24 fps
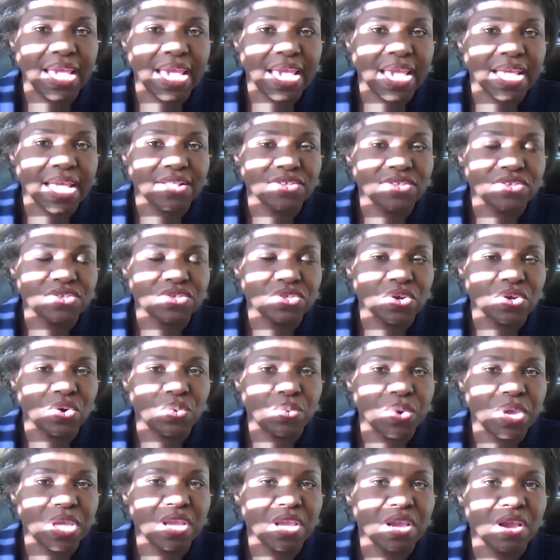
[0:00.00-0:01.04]
And so
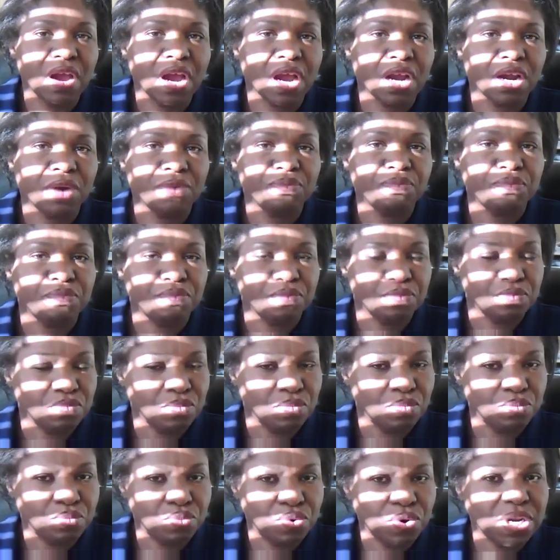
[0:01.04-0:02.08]
we are
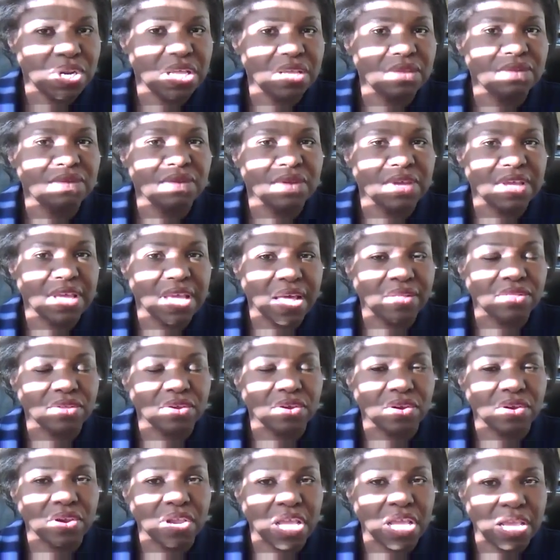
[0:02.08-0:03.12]
putting
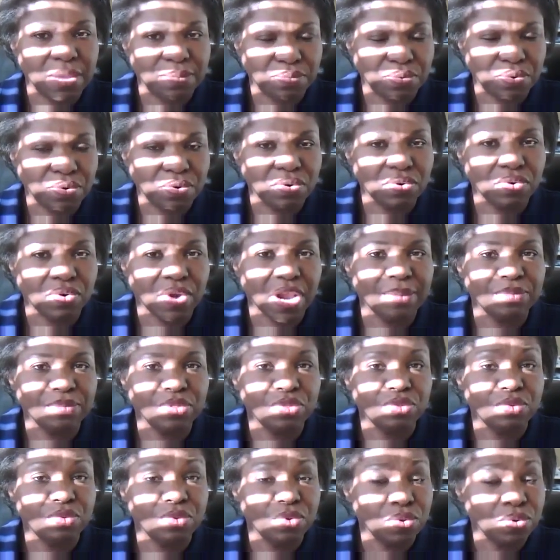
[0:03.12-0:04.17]
together a
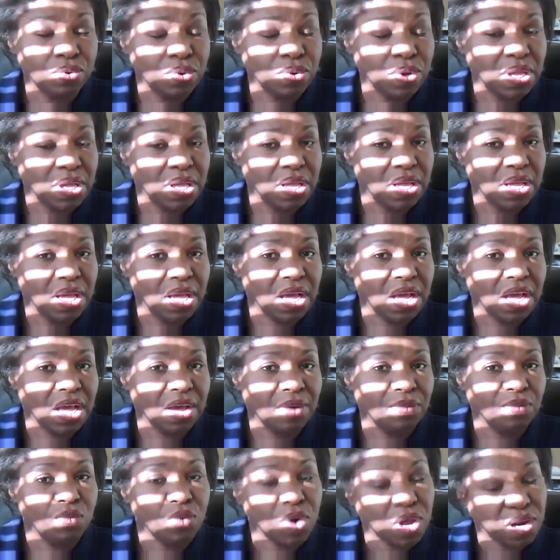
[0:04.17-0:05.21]
program through
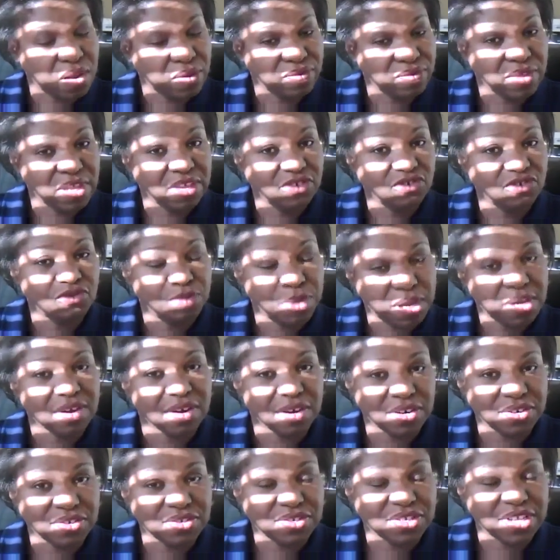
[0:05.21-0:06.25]
one of these
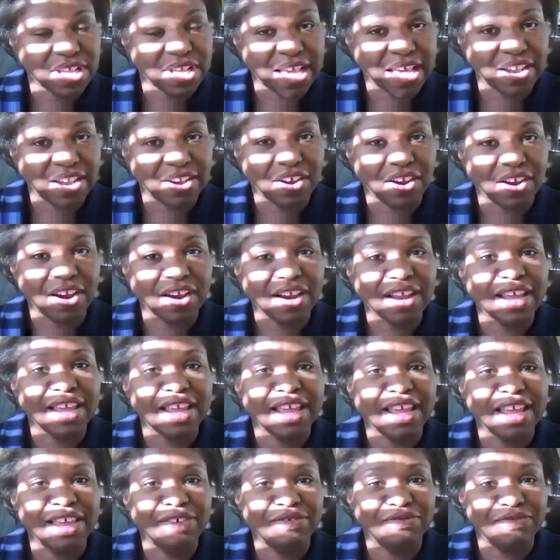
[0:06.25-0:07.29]
speakers at our
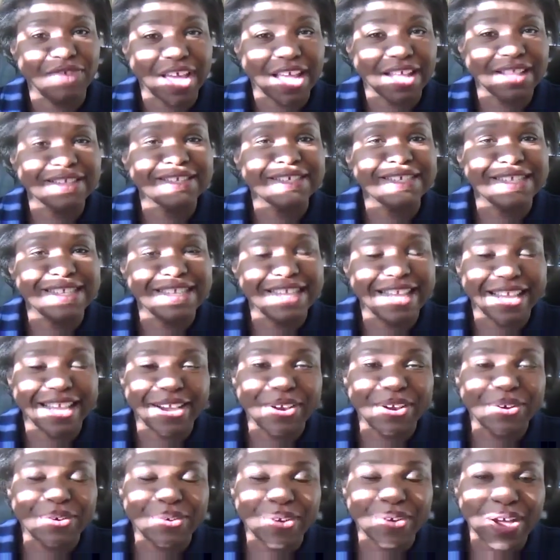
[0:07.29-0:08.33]
event,
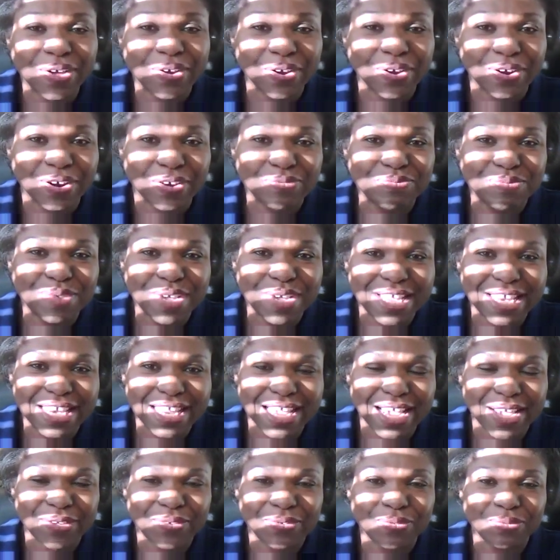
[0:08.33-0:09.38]
Nick Crowder of
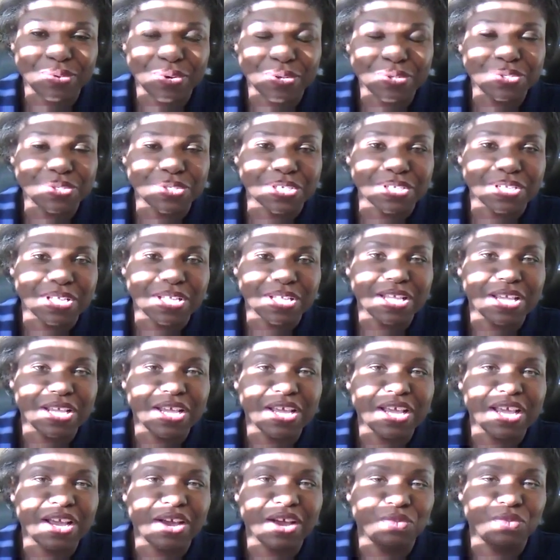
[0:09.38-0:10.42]
PDX
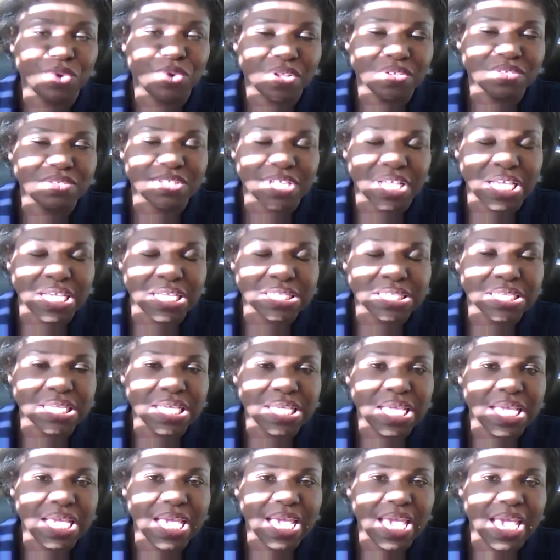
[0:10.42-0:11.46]
Real Estate,
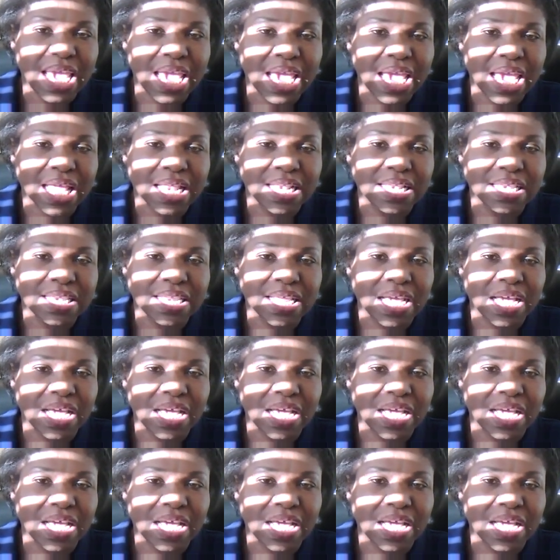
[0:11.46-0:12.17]
and